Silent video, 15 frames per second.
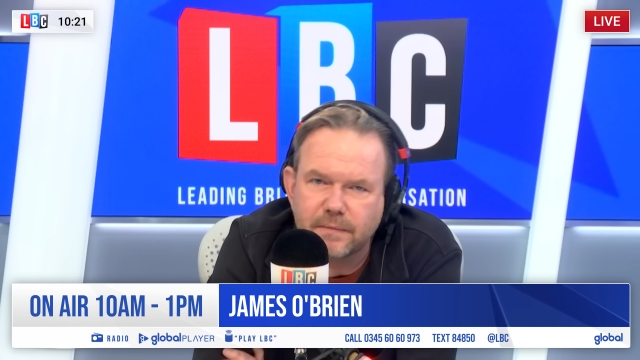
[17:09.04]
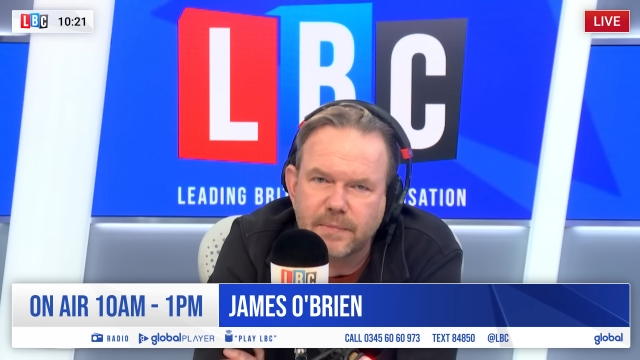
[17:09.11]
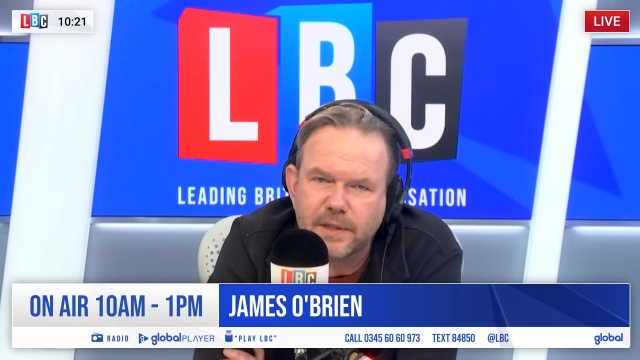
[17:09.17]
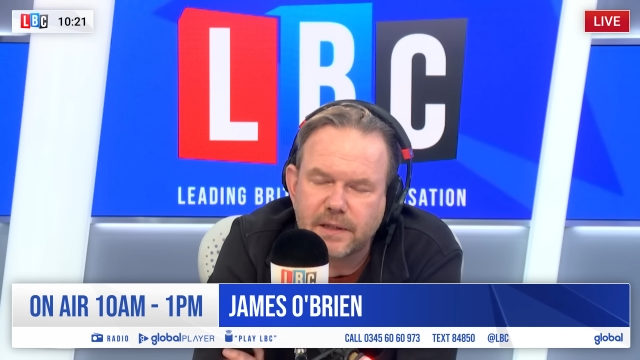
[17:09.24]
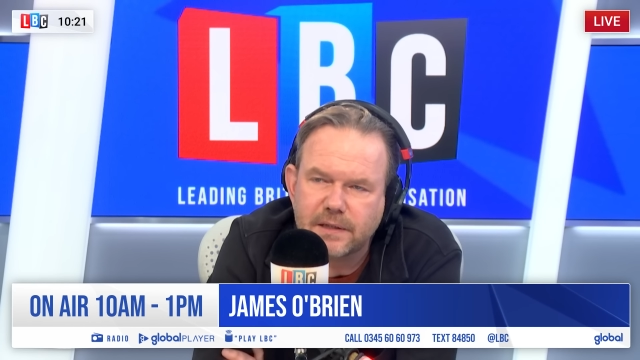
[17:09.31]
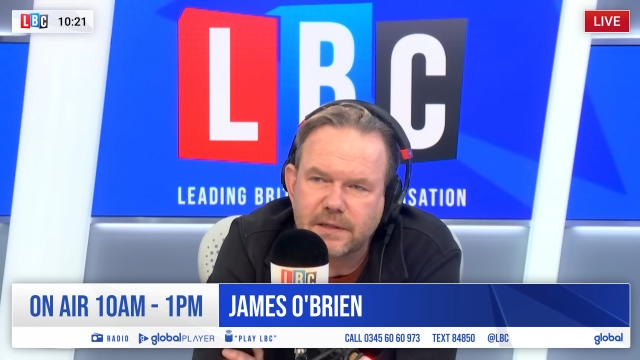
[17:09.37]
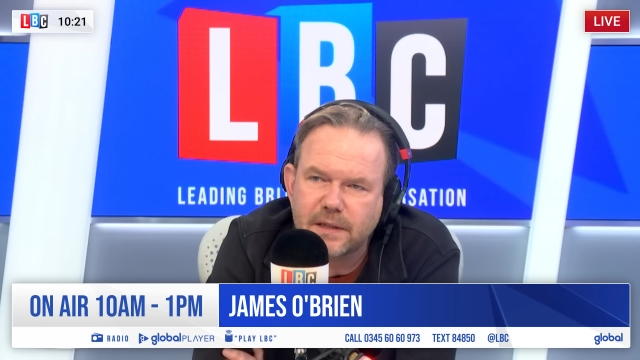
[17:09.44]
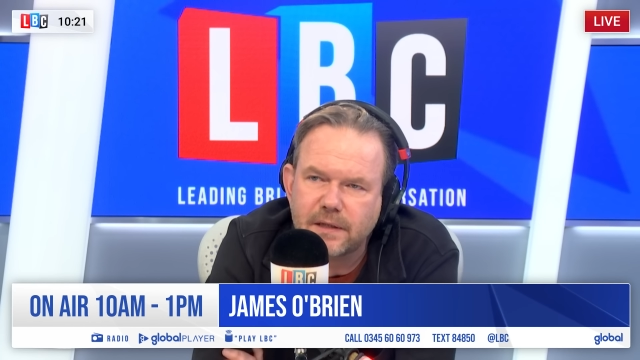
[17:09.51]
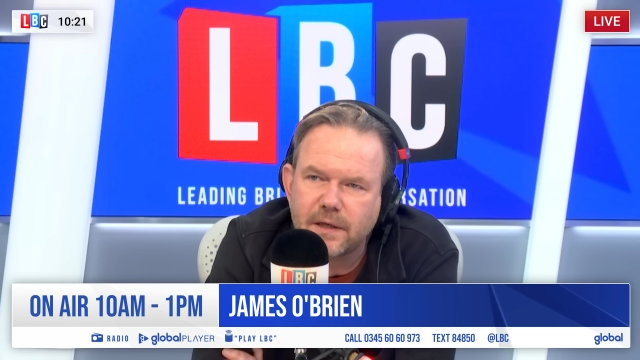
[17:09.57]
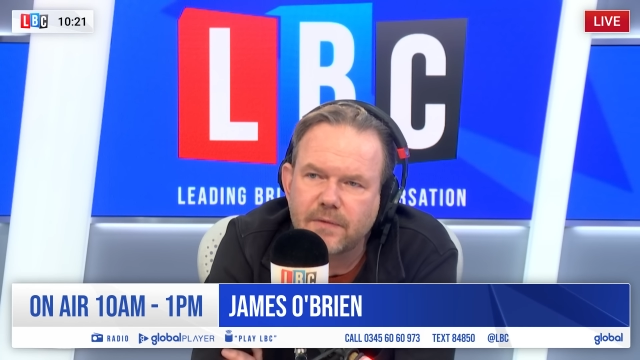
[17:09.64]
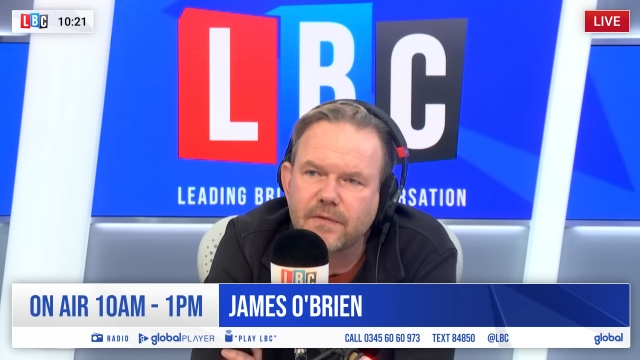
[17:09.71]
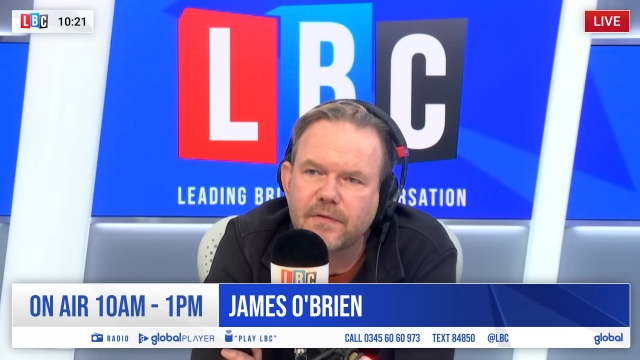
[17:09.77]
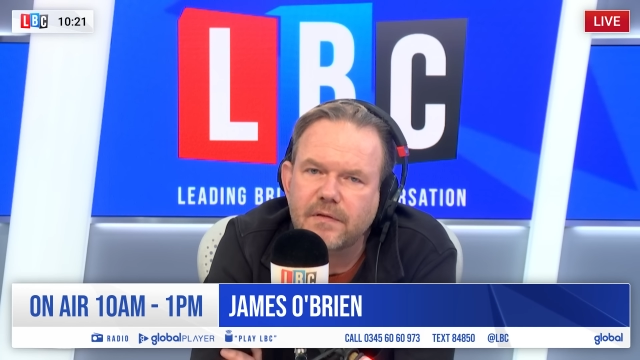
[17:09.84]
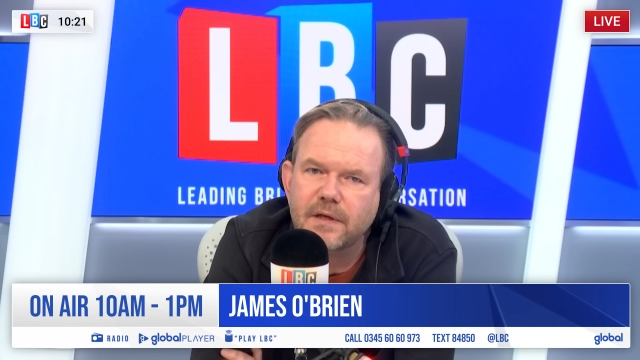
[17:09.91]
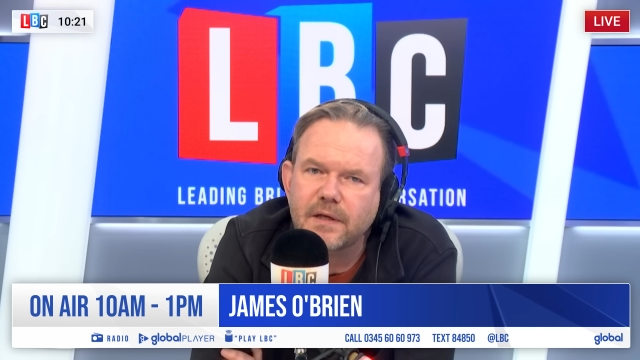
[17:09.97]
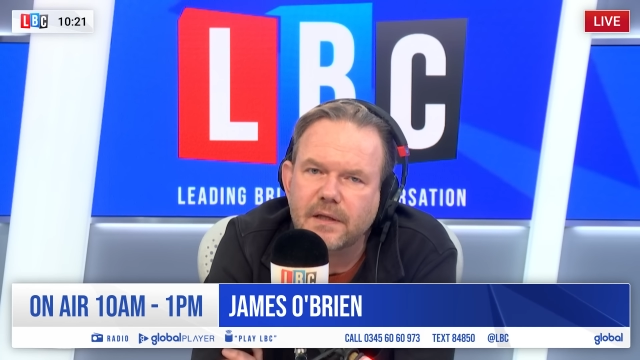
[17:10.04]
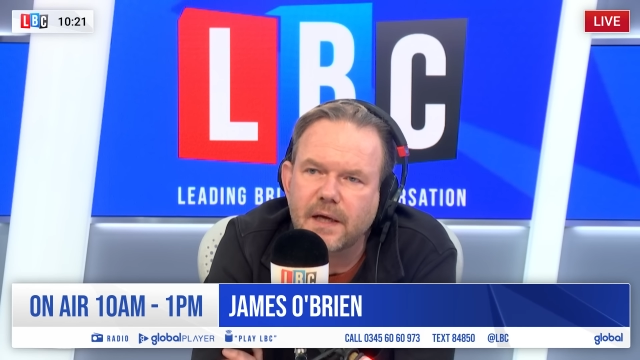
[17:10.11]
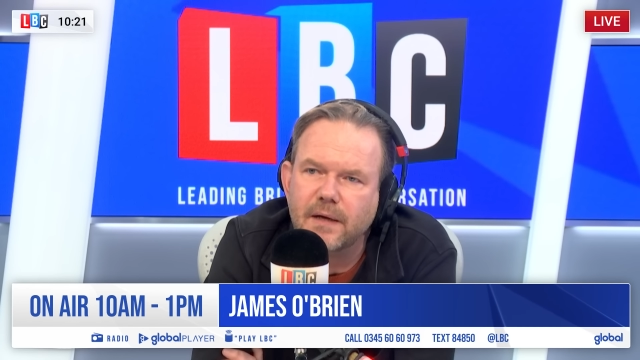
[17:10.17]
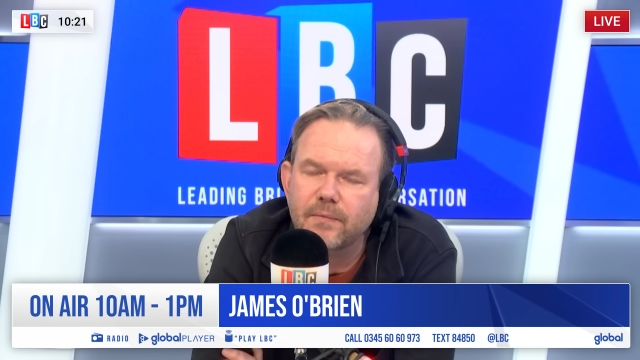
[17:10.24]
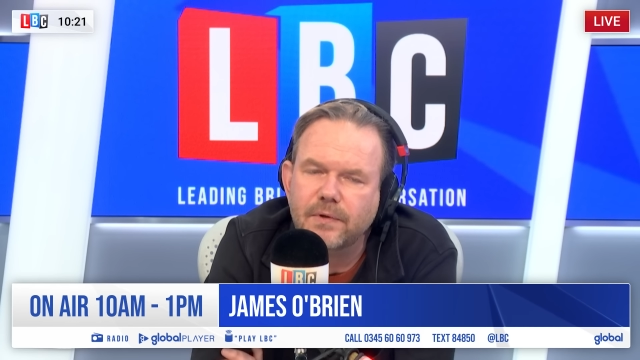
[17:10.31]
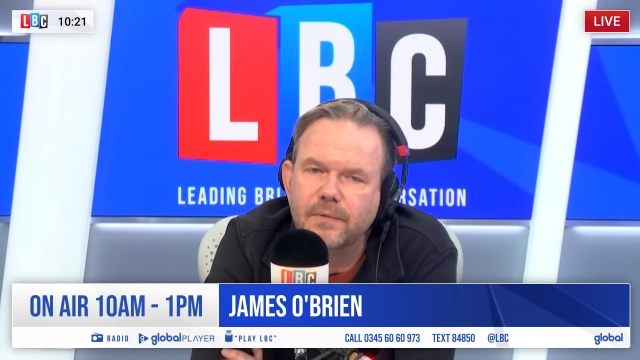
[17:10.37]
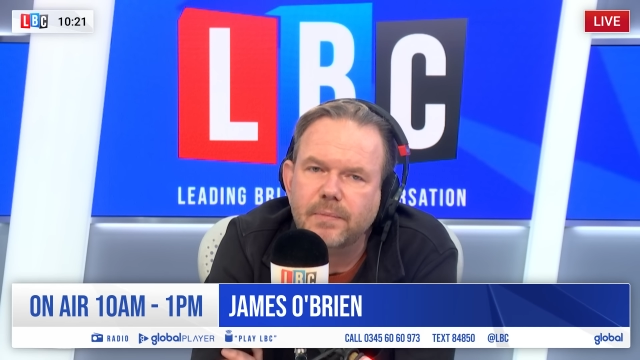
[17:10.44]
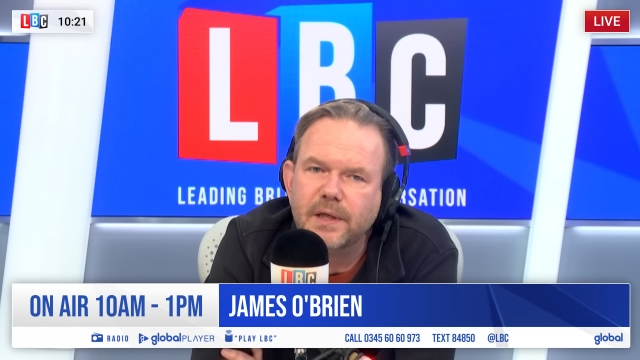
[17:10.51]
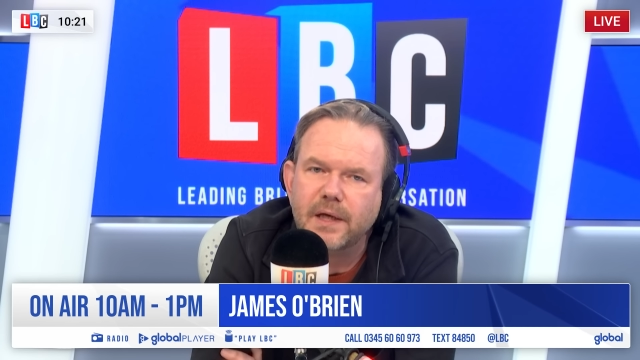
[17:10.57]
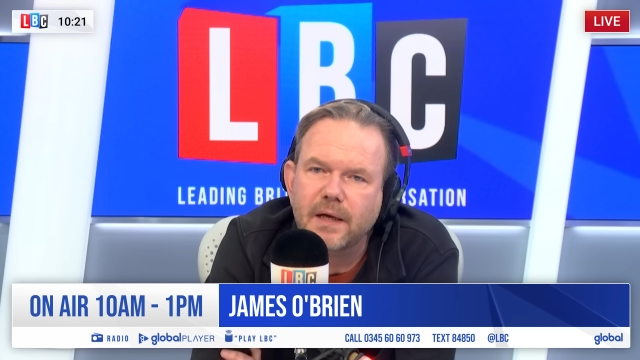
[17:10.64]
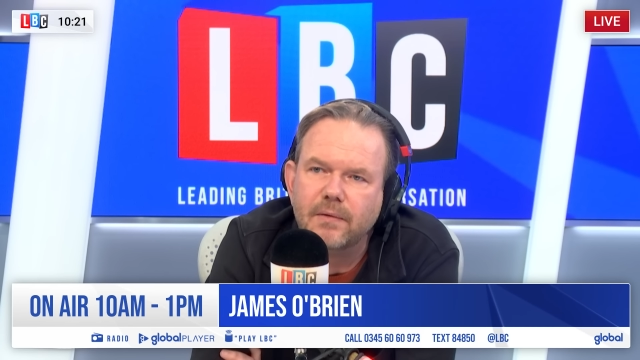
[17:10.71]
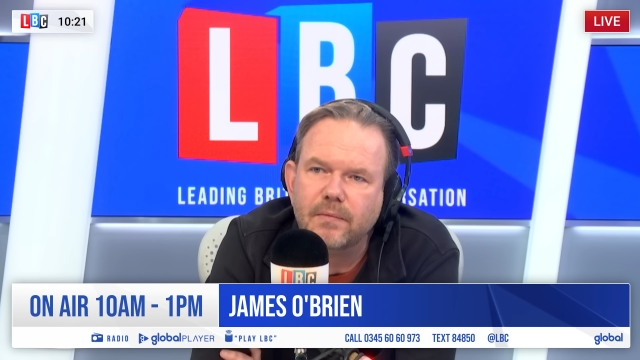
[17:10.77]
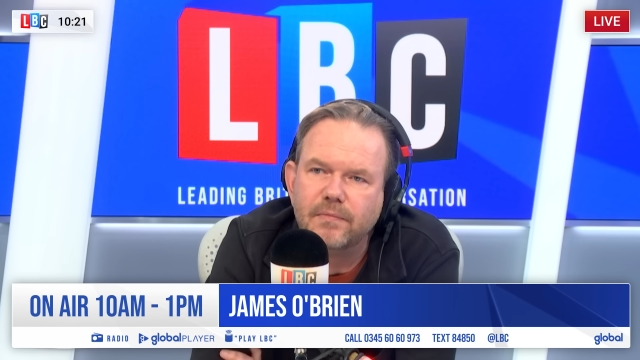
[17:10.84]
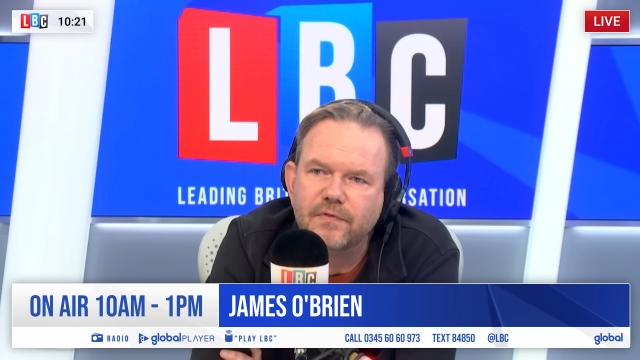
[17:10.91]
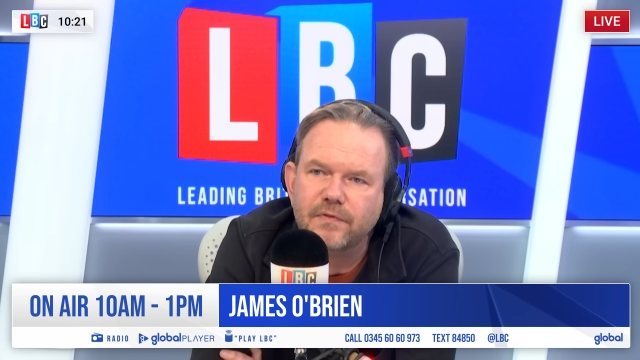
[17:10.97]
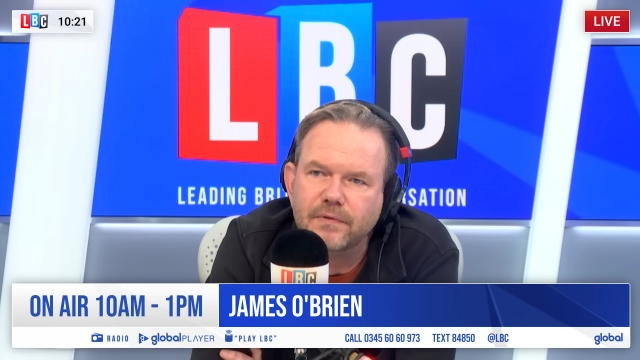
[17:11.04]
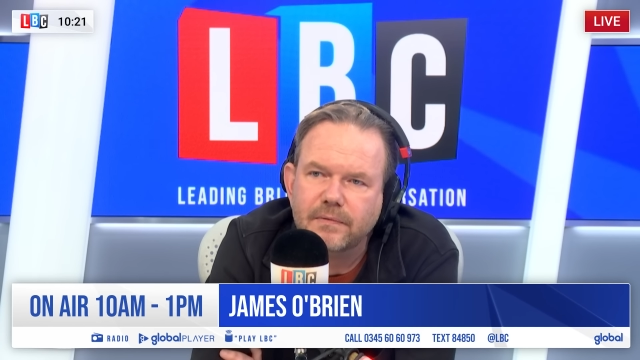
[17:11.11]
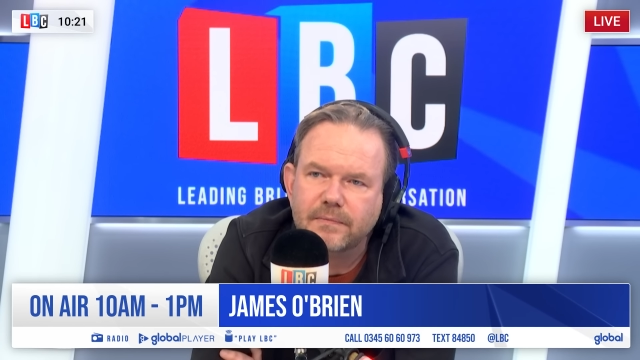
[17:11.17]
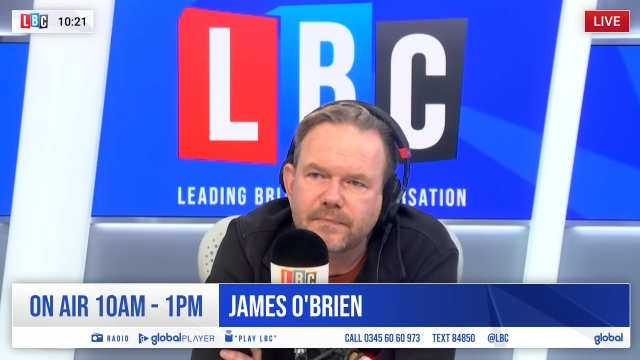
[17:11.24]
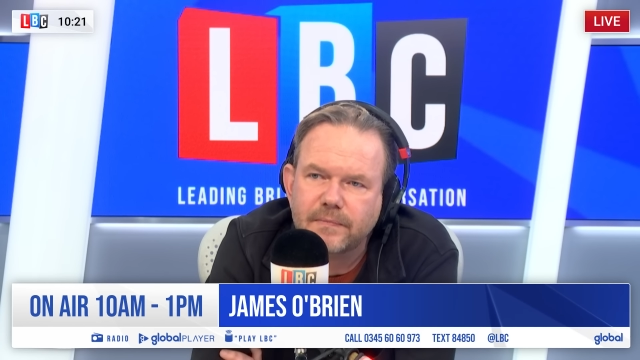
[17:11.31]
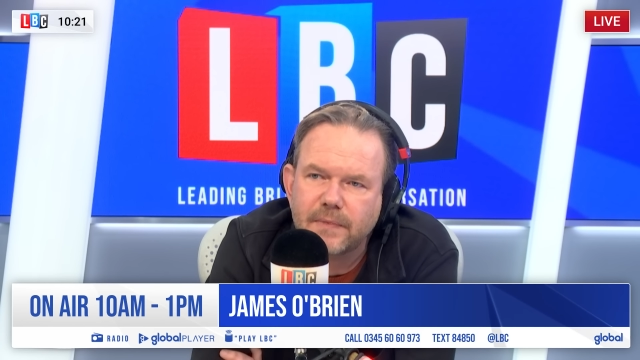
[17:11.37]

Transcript: because I don't think that would be helpful.